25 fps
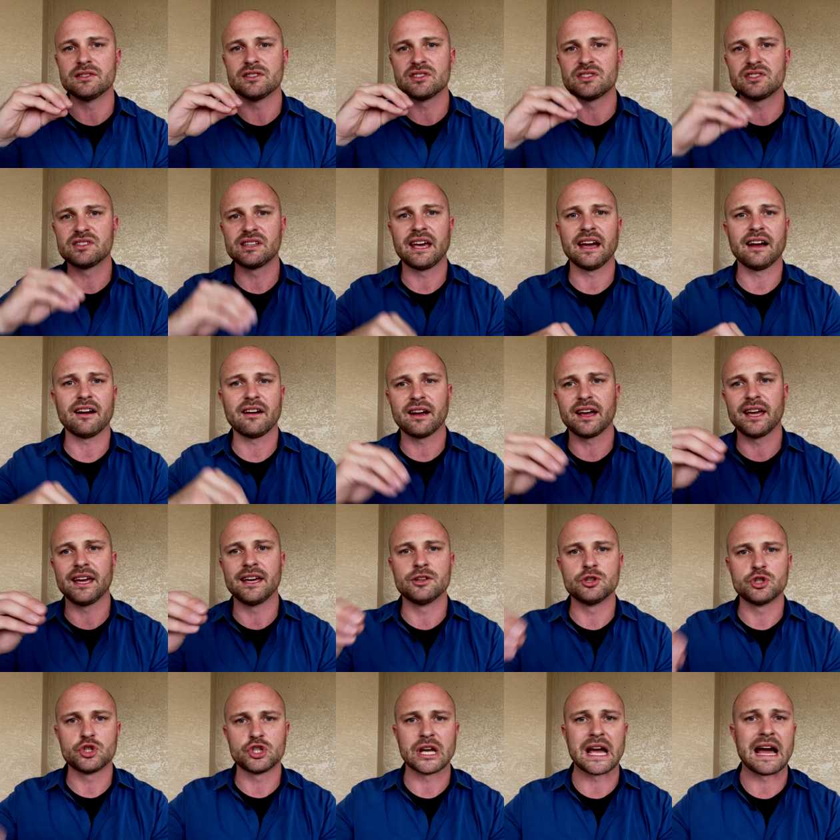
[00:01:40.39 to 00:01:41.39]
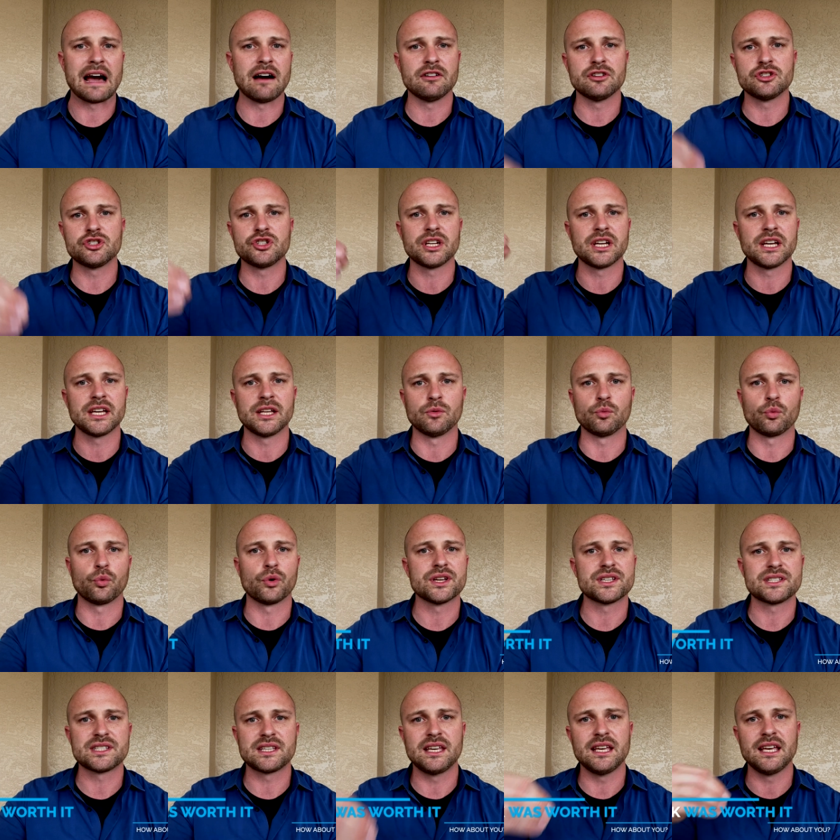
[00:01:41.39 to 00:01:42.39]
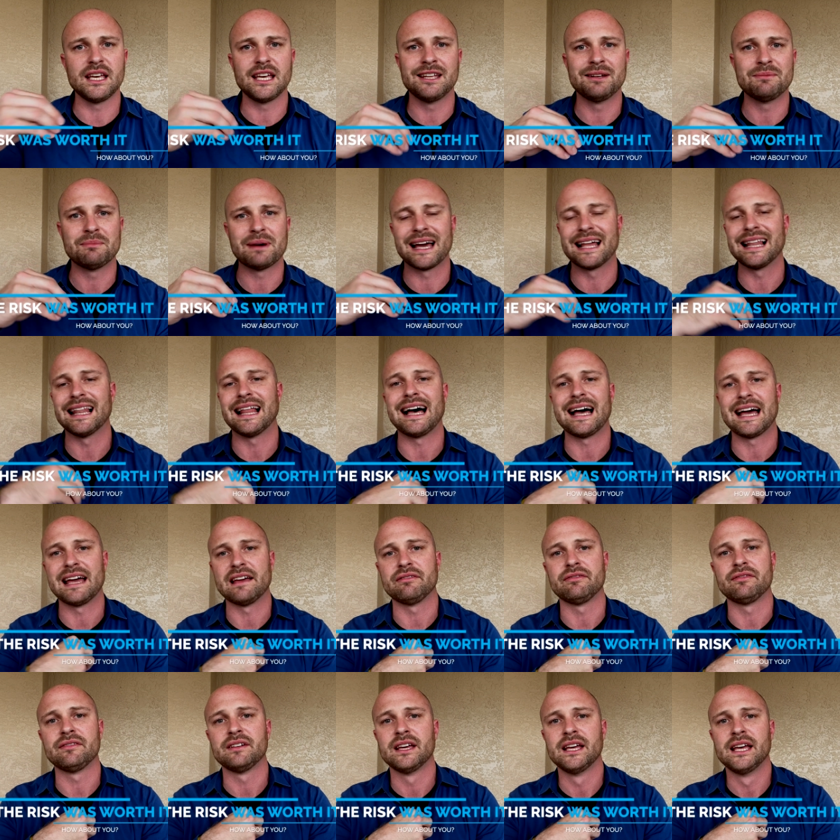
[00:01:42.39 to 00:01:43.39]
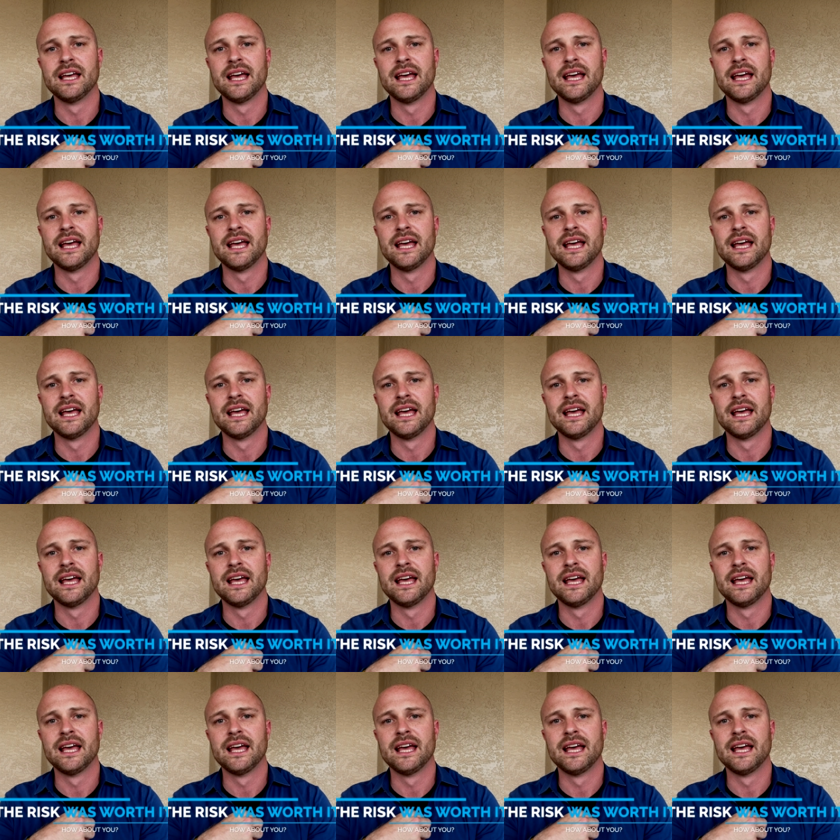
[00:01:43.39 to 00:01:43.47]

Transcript: scary and challenging and risky in my life